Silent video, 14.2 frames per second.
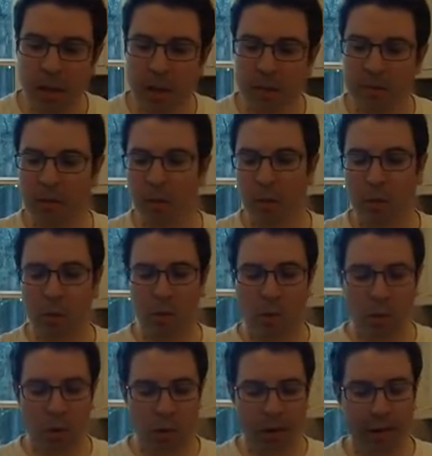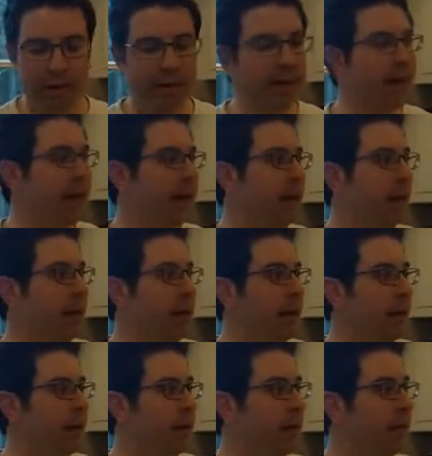So what we did
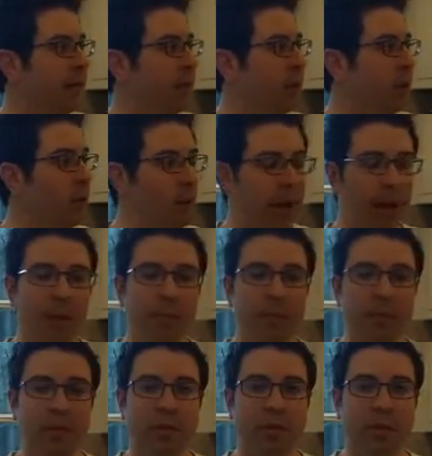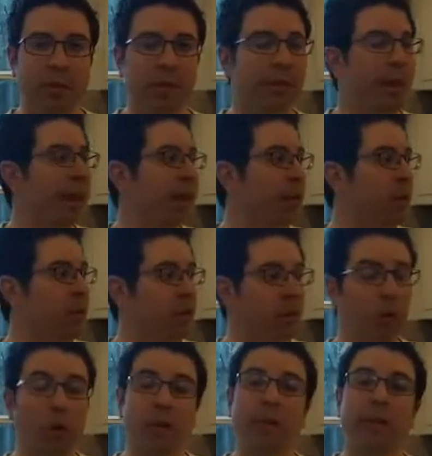is we had to make sure that there was a
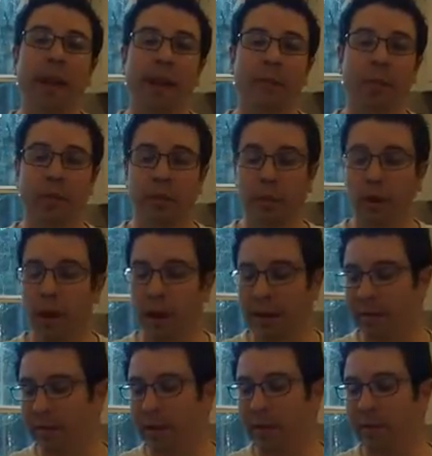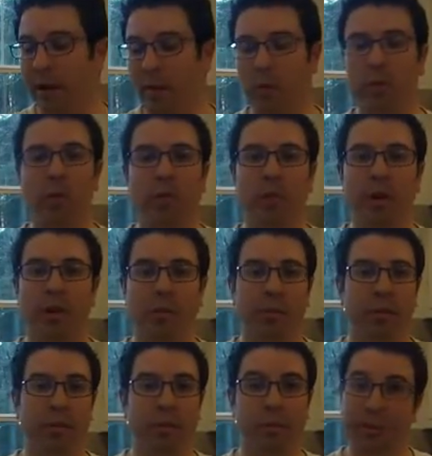good taper on the rod. And Steve and I, we took
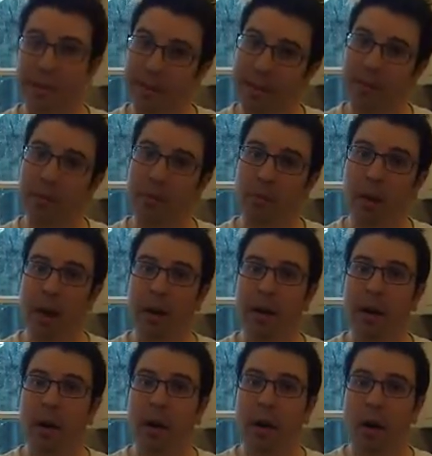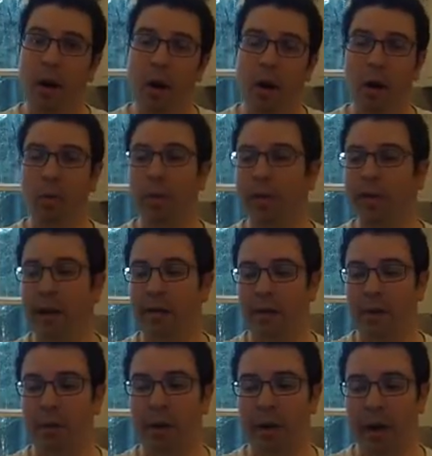measurements from the tip of the rod all the way down to
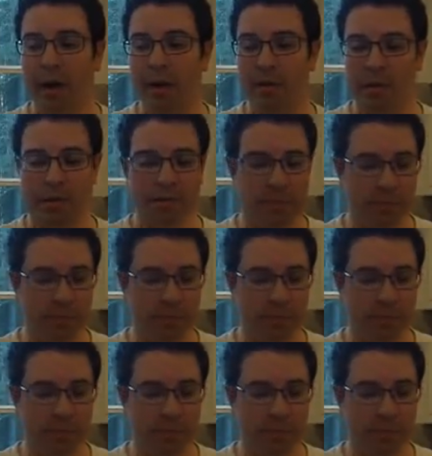the butt end of it.